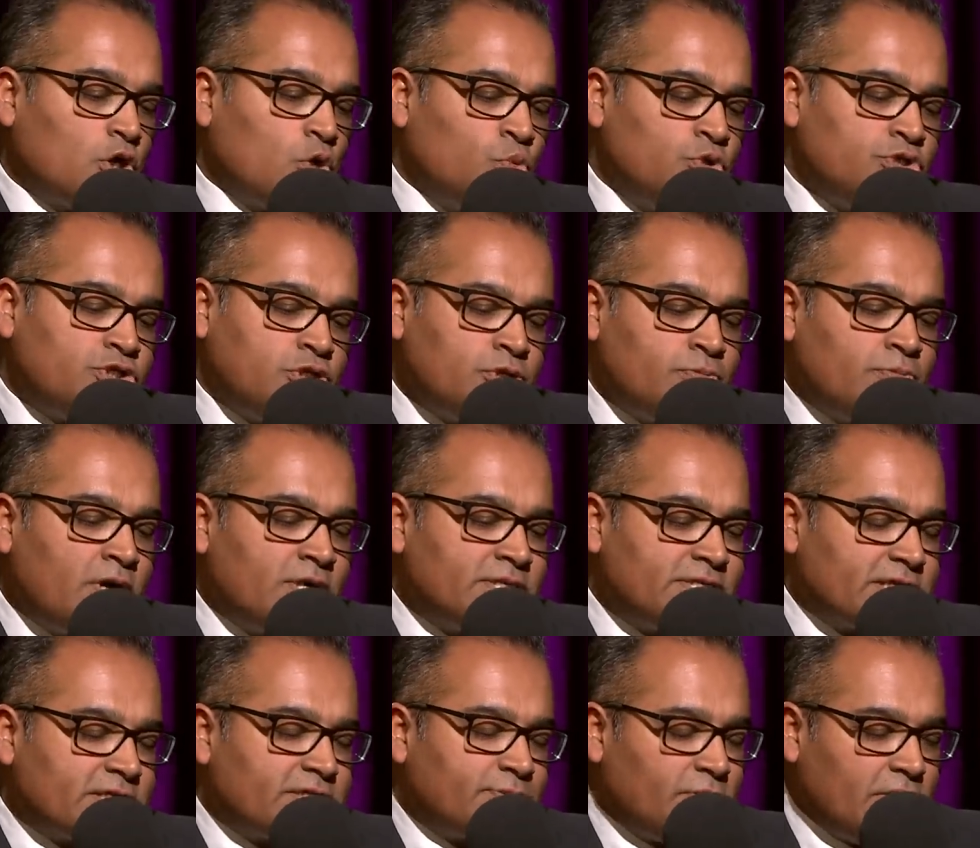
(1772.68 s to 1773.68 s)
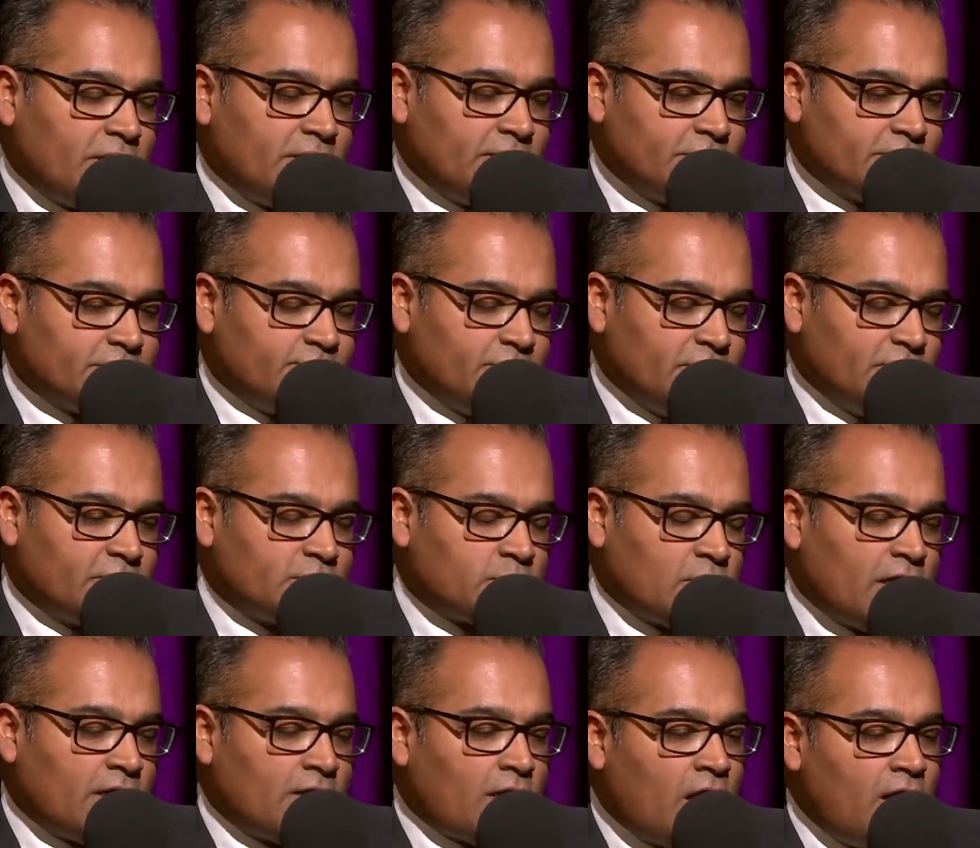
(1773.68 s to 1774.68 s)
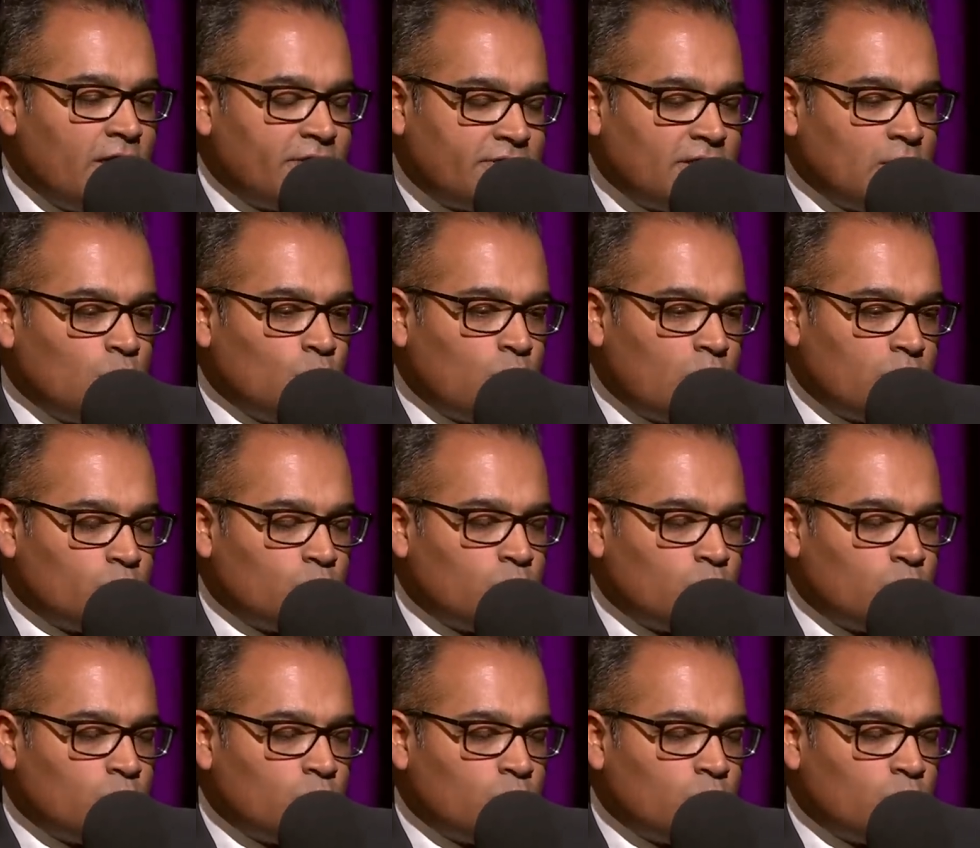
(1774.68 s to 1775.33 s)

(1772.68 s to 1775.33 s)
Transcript: would you mind explaining to me? Because I, I, think one,